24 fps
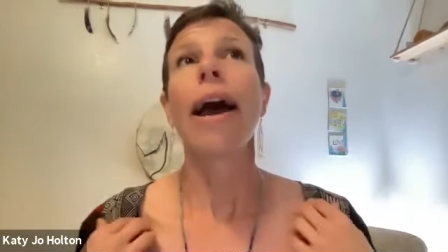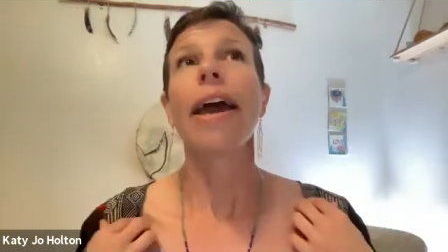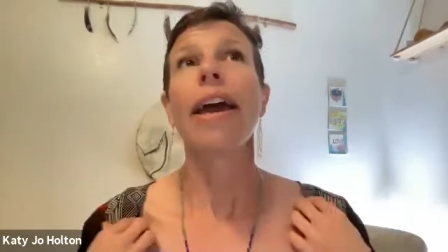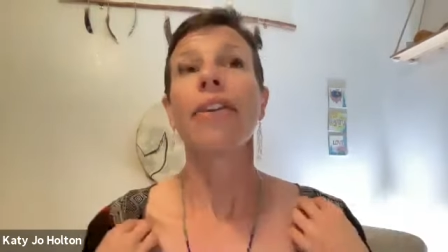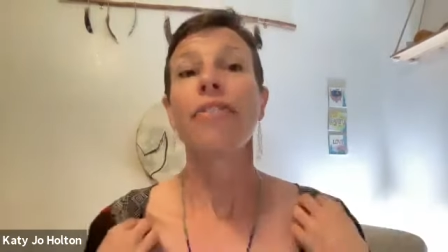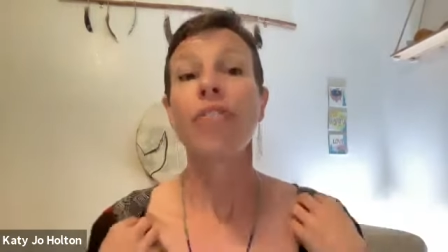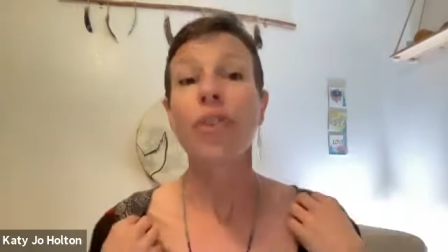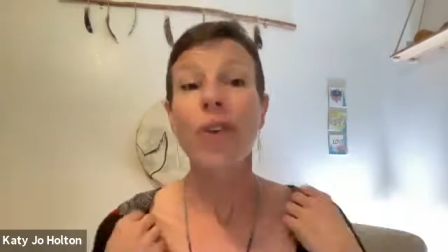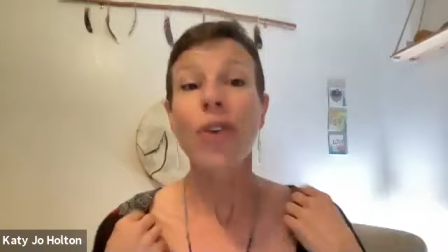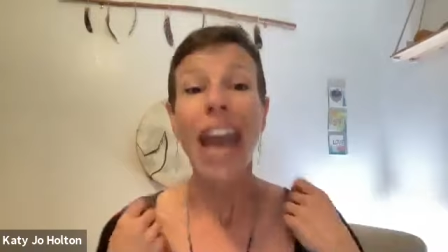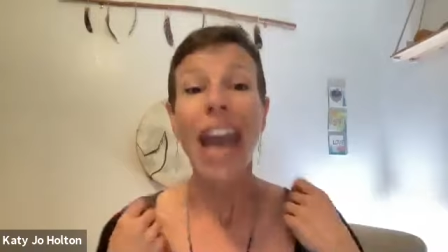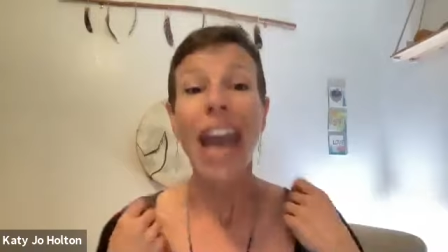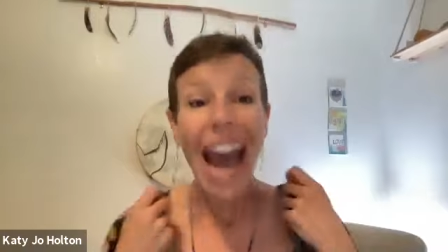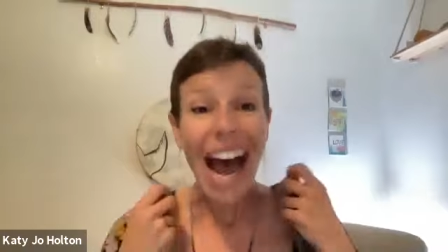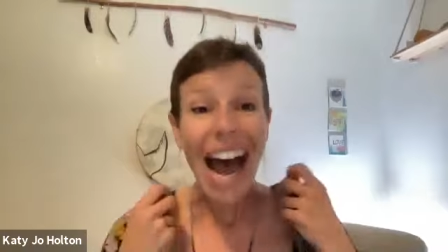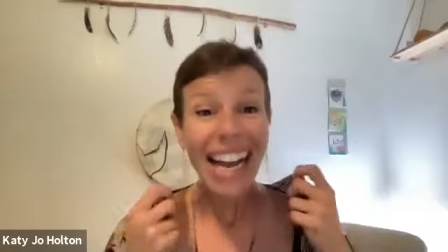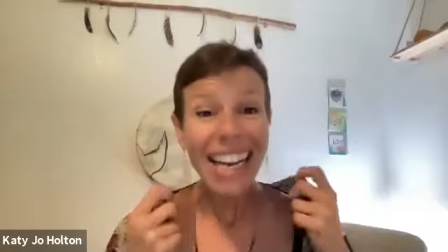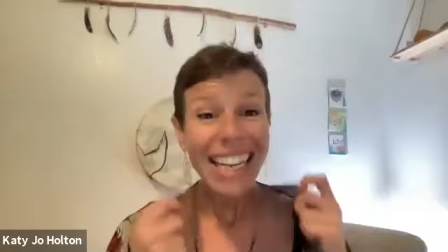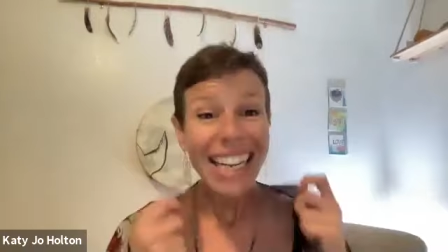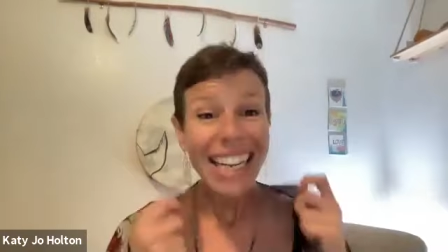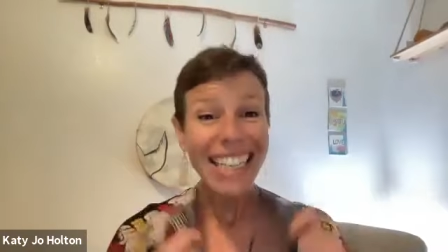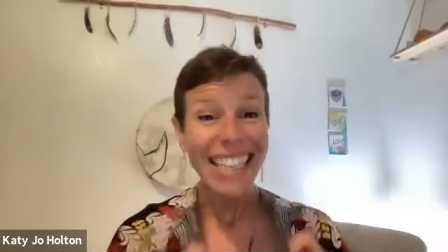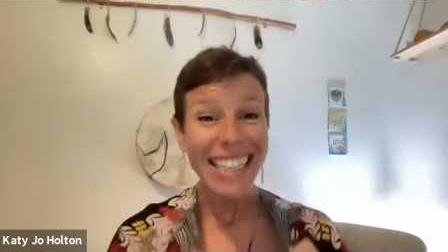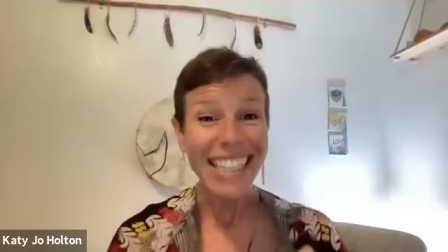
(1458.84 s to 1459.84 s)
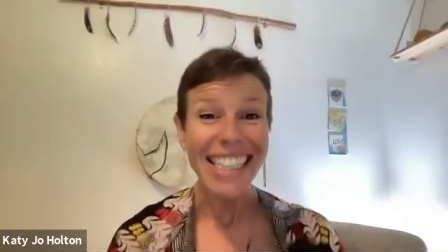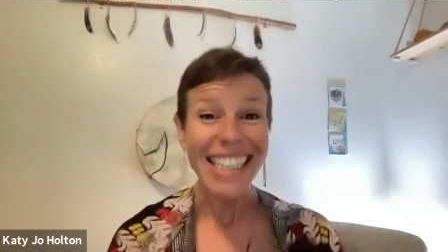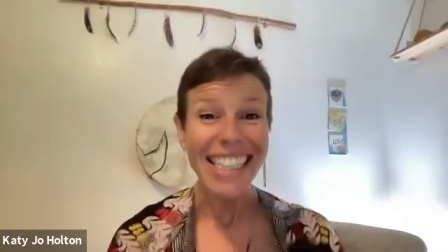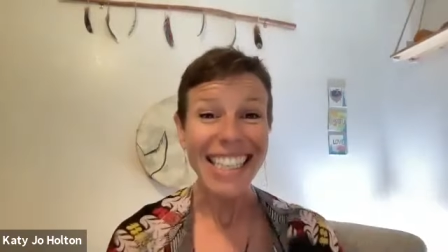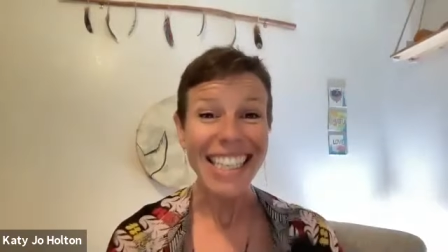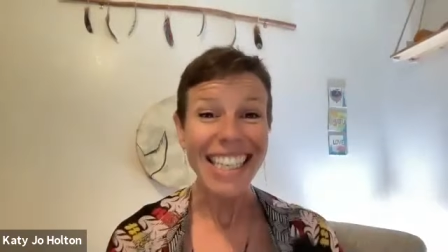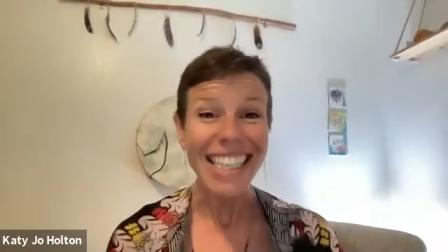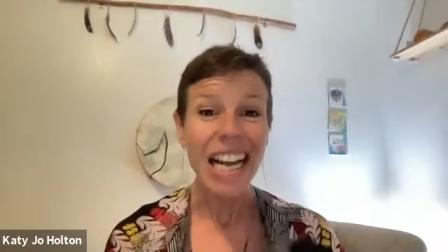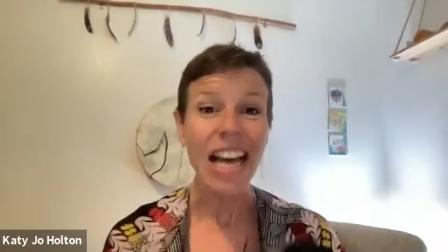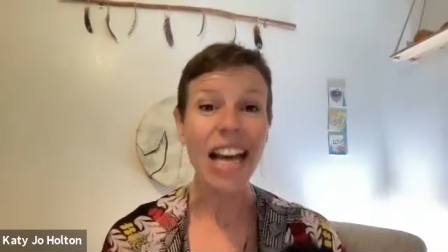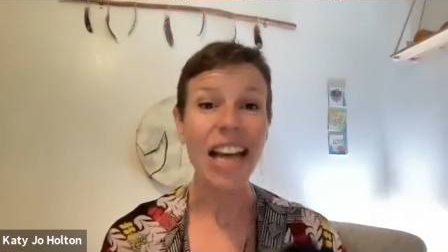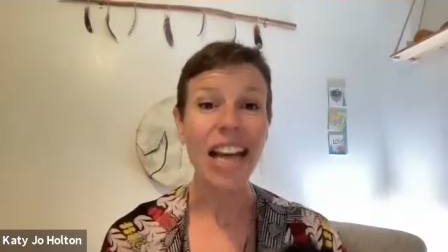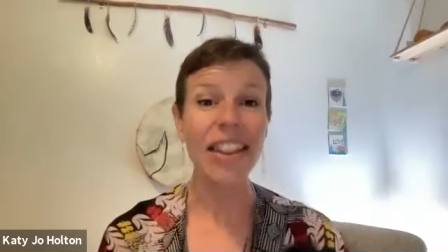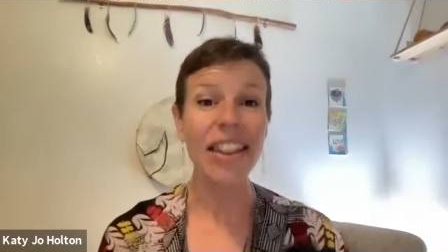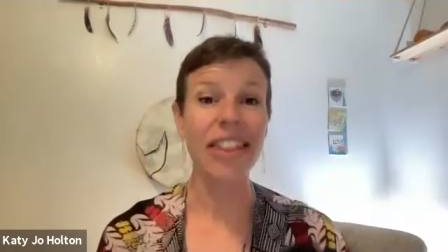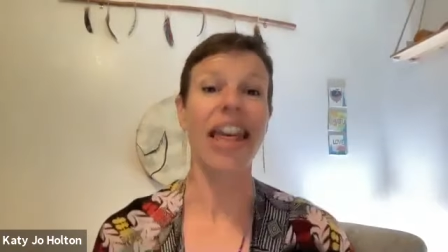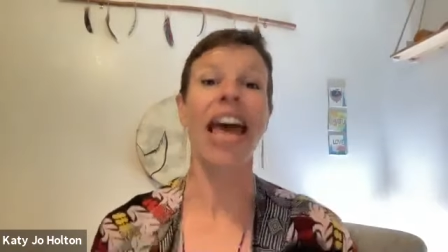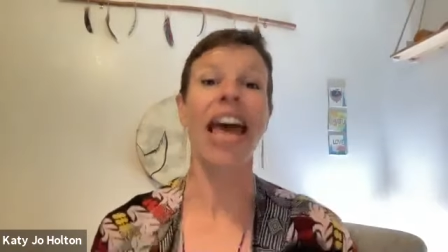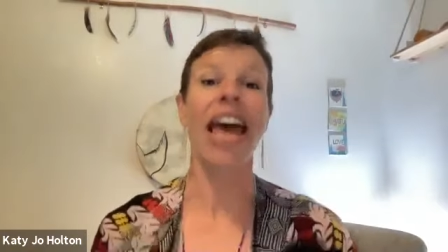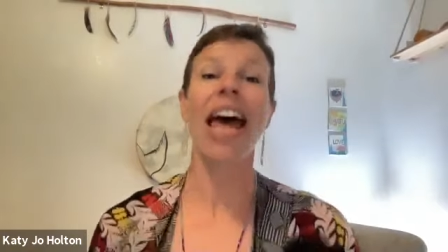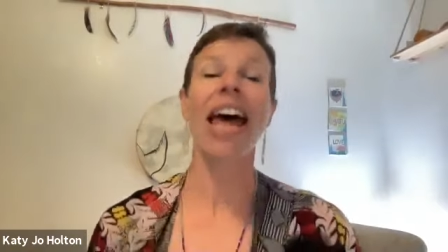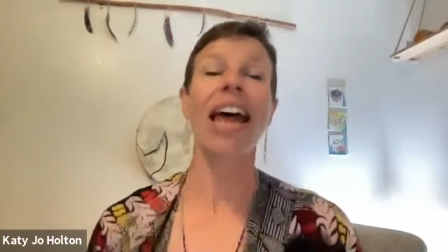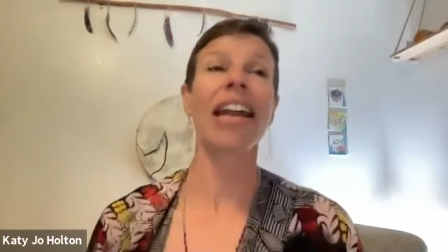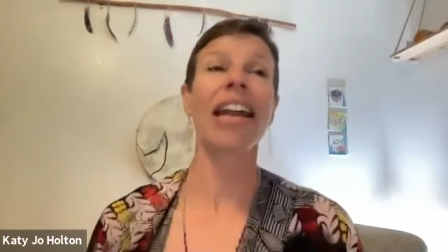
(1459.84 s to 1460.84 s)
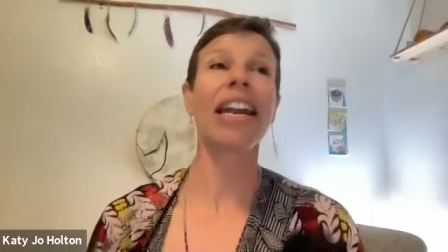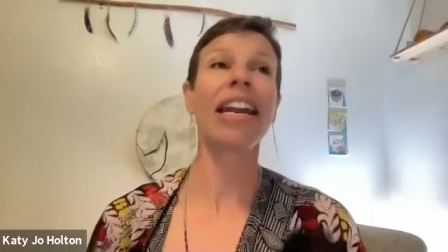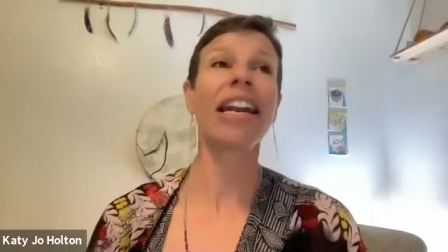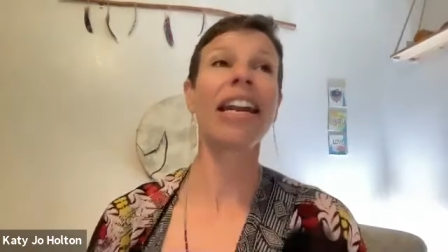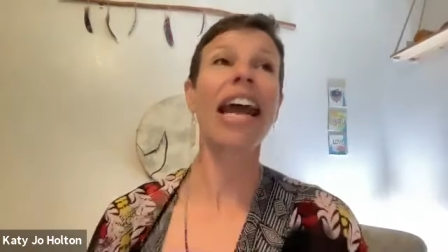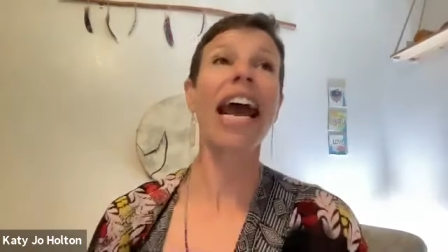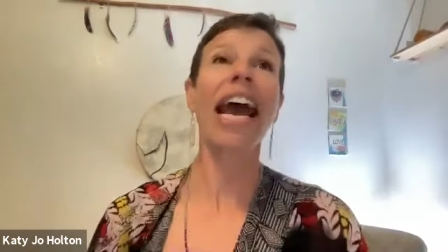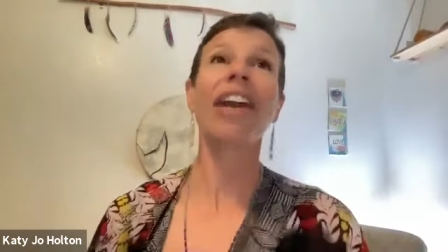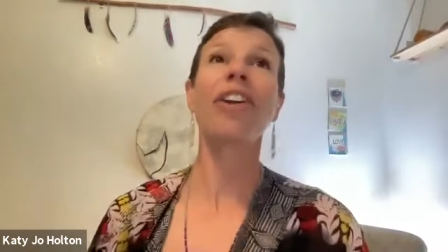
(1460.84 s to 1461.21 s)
If you can, then,